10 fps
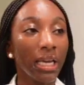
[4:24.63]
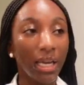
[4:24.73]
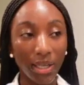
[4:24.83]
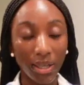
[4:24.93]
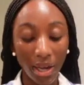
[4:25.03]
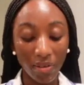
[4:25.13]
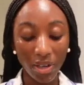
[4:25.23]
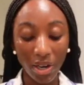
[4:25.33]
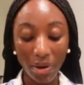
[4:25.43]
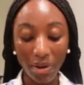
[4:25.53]
didn't have a
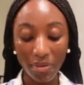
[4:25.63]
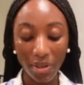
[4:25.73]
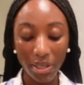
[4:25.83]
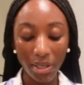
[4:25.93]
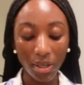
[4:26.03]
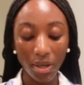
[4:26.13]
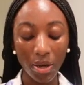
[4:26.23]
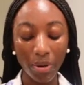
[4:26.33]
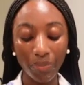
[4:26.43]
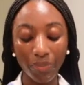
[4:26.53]
direct flight.
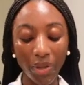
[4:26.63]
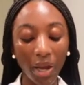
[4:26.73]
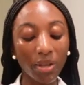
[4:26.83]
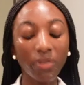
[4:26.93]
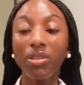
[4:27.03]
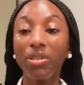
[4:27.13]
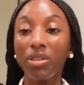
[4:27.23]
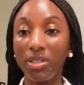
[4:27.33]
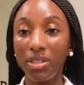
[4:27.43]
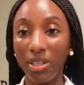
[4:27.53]
I lived in the
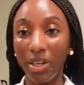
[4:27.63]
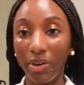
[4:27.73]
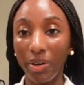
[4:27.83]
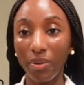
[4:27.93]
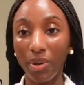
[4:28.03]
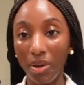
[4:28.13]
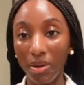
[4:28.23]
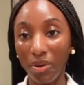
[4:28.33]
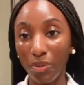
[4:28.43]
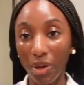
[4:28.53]
DC area when
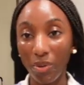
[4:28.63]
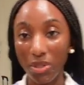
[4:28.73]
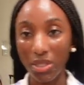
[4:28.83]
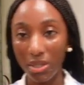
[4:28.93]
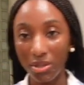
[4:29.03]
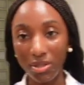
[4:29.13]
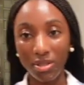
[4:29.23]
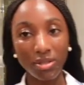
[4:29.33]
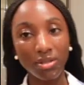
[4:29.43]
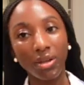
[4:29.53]
I was in
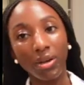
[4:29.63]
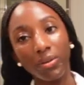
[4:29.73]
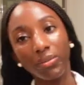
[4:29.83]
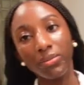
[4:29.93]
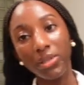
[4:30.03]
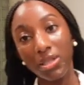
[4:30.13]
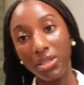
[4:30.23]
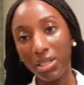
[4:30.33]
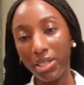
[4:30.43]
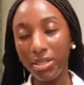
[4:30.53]
the
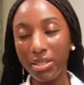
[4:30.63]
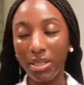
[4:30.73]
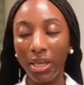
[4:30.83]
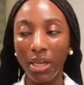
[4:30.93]
States.